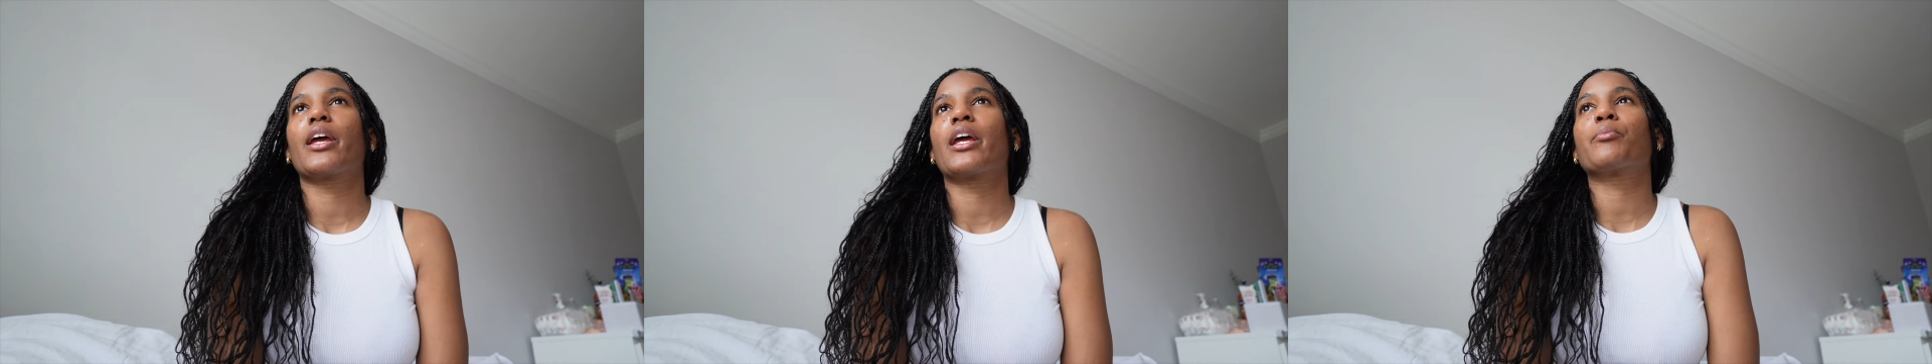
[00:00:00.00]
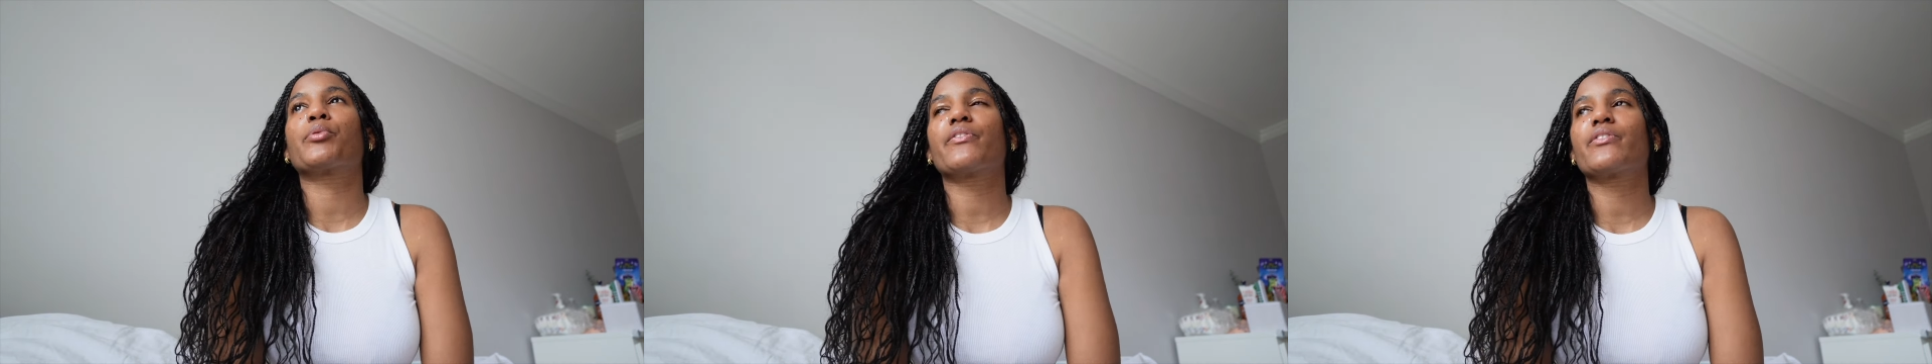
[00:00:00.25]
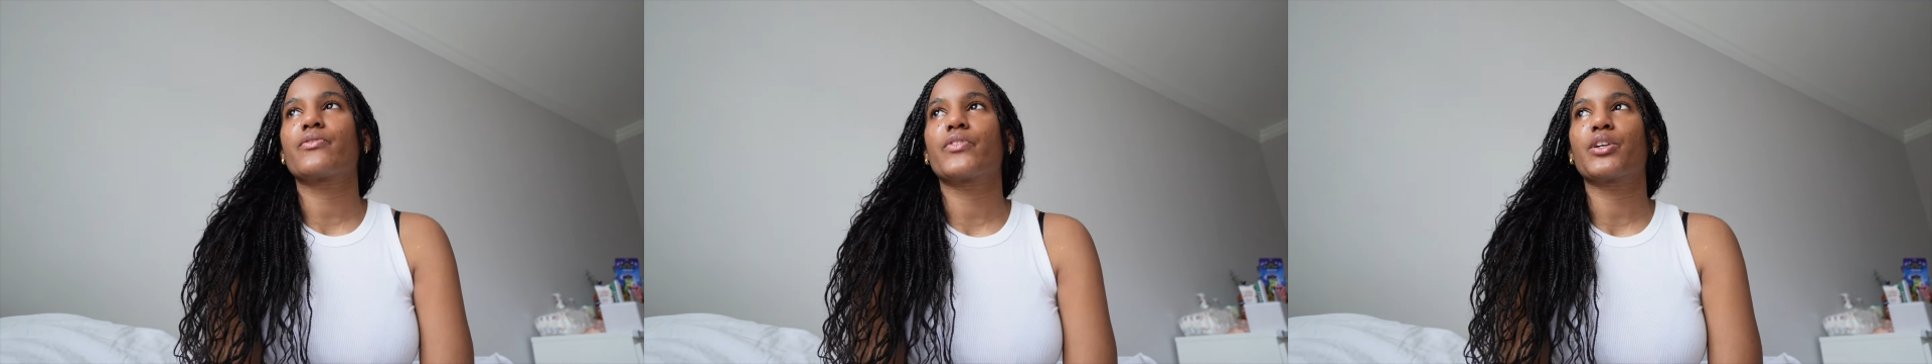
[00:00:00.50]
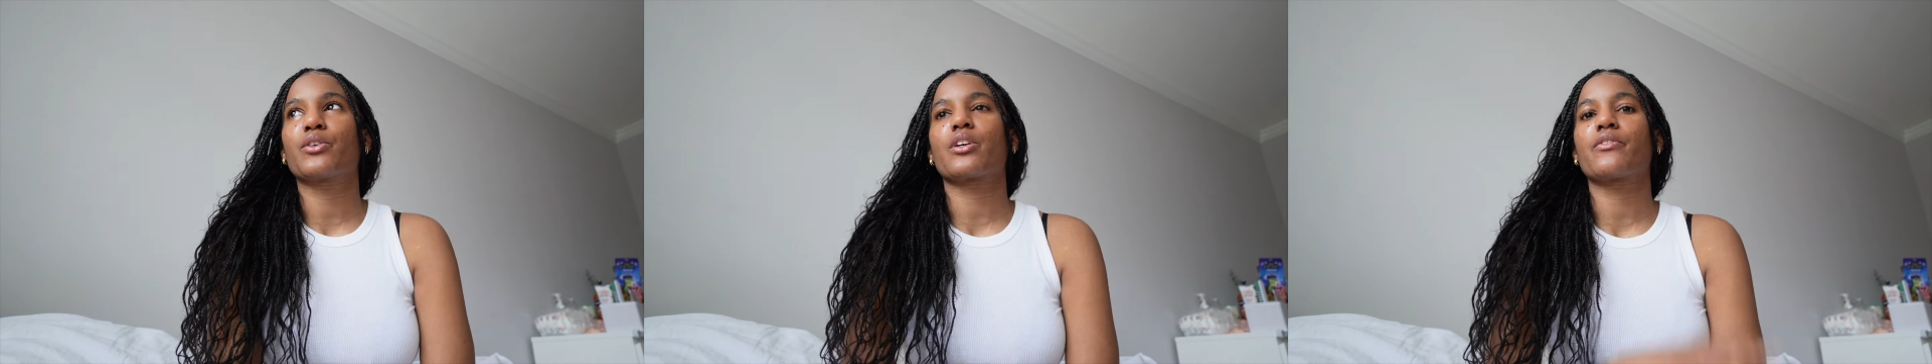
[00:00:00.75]
in previous
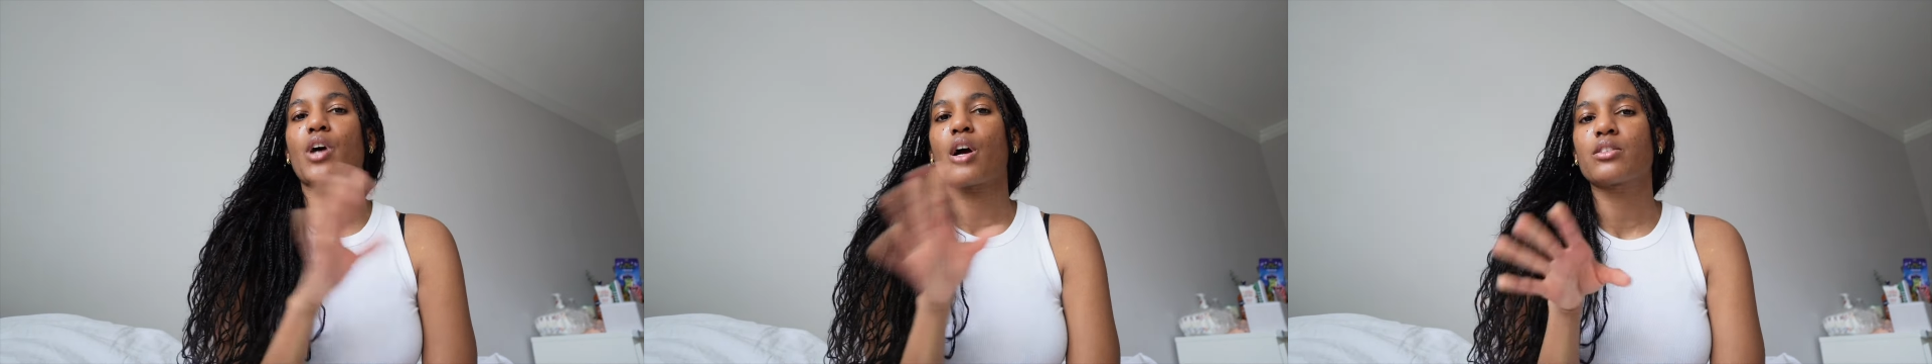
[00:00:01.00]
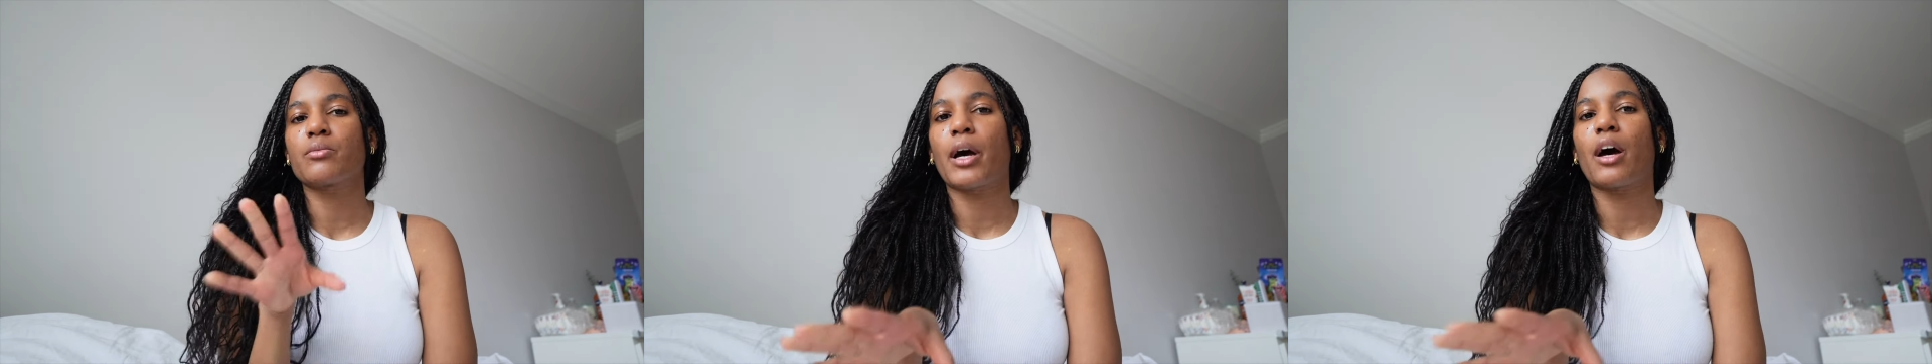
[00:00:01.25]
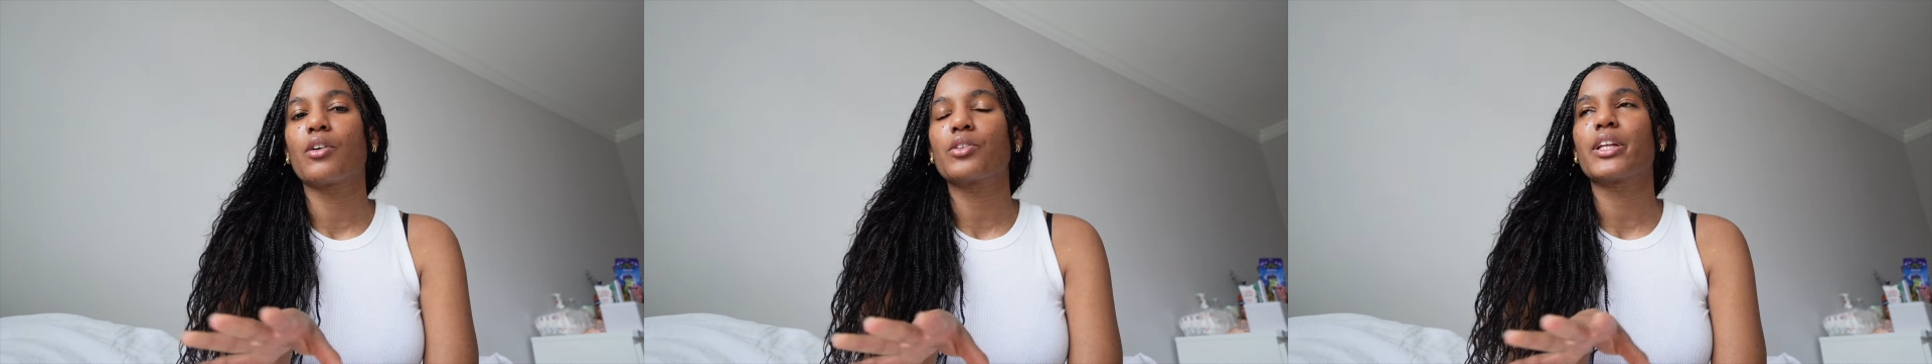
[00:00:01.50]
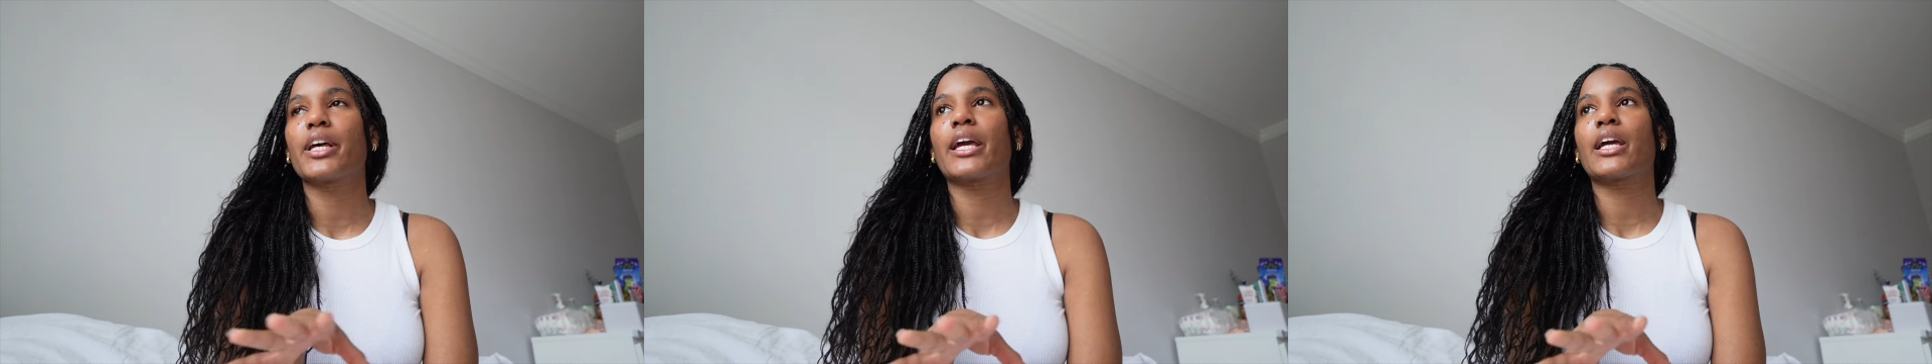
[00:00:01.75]
videos I've talked about
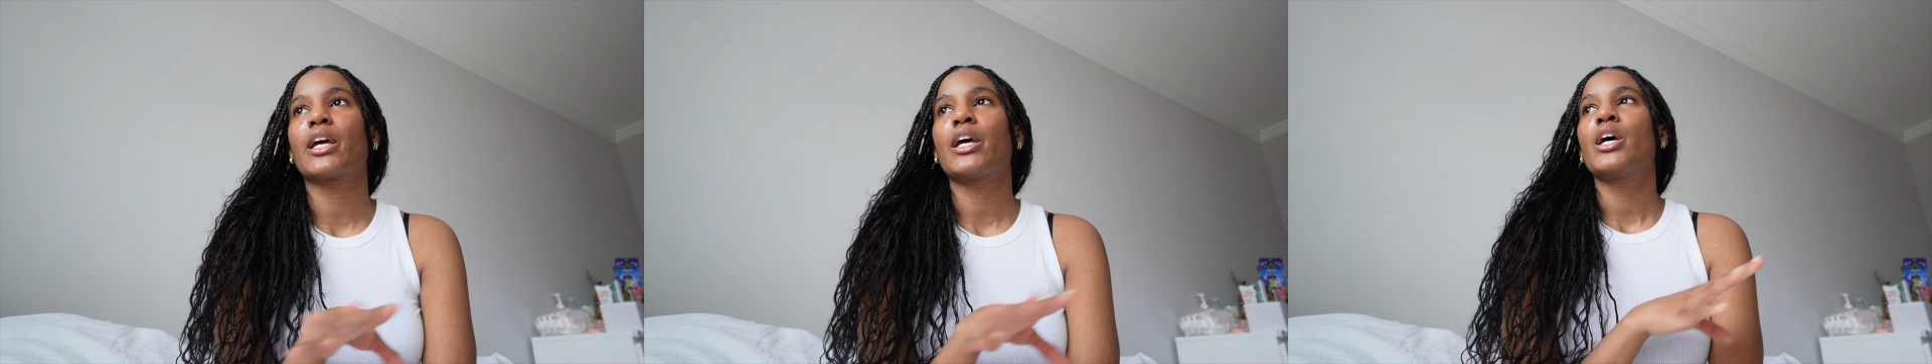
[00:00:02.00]
like